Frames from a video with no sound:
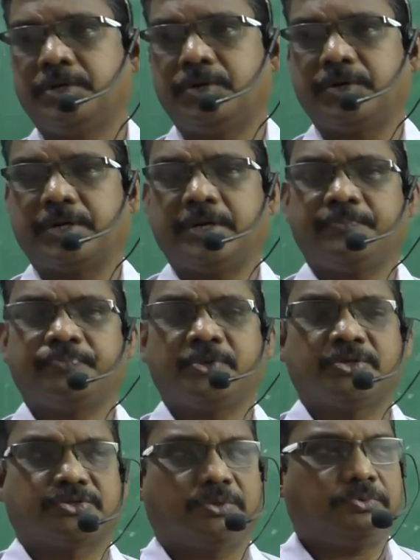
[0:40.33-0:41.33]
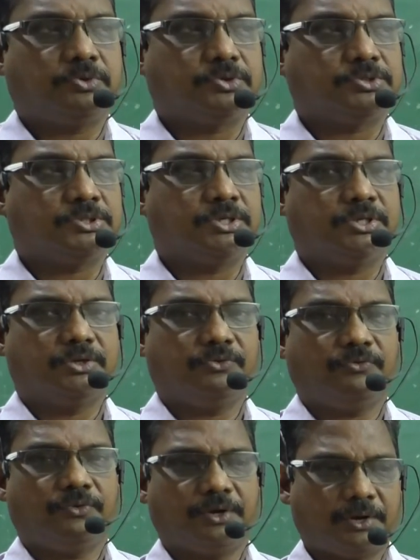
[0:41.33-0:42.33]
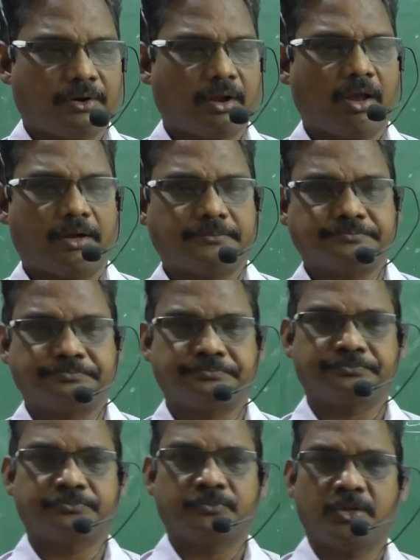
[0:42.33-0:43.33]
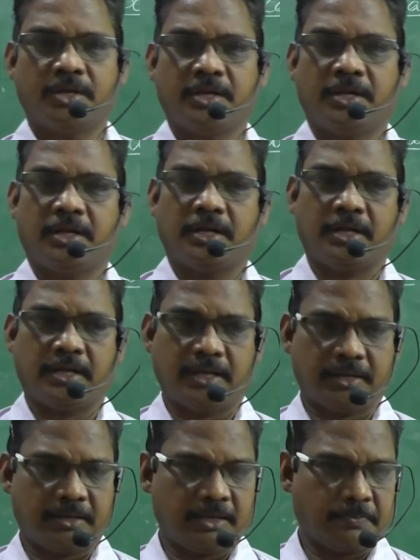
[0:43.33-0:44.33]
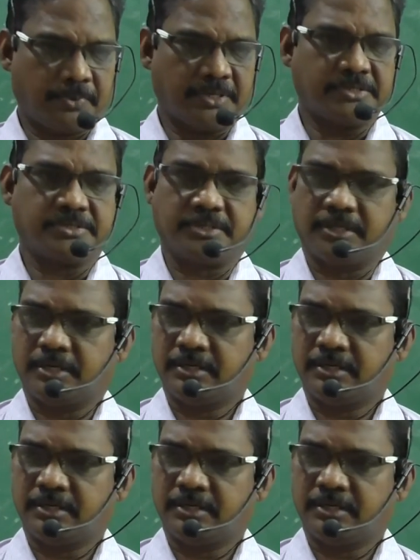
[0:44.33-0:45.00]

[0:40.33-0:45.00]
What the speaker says: Okay, suppose if we draw a pencil